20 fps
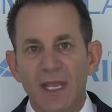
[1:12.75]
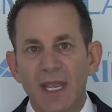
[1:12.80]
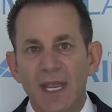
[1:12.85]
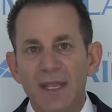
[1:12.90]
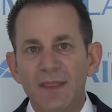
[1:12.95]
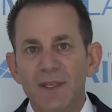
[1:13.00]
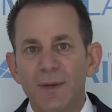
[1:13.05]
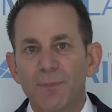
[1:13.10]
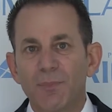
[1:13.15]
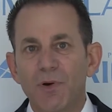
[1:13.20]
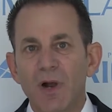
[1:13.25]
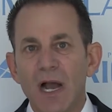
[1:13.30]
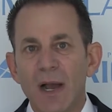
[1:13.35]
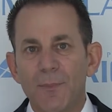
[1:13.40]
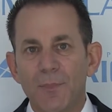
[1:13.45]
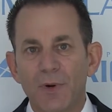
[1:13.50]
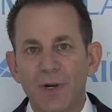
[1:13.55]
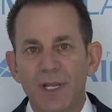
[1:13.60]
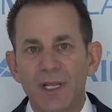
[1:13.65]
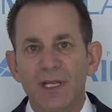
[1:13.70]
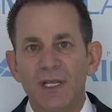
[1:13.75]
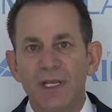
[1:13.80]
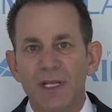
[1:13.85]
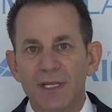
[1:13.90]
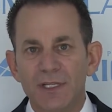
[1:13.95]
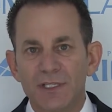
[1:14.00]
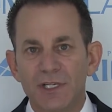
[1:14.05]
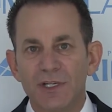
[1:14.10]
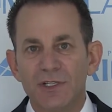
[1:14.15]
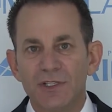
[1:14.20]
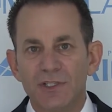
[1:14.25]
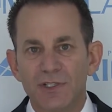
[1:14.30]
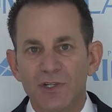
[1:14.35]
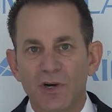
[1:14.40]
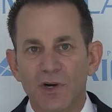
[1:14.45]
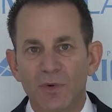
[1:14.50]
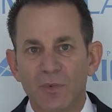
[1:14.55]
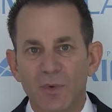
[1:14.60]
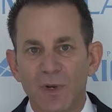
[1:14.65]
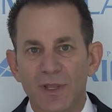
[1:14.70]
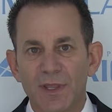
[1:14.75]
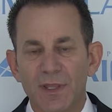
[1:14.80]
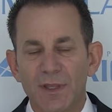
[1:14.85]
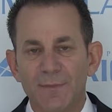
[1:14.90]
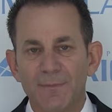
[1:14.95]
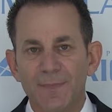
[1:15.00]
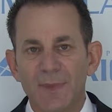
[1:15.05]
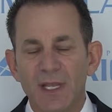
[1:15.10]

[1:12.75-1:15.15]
in the property is concerned with.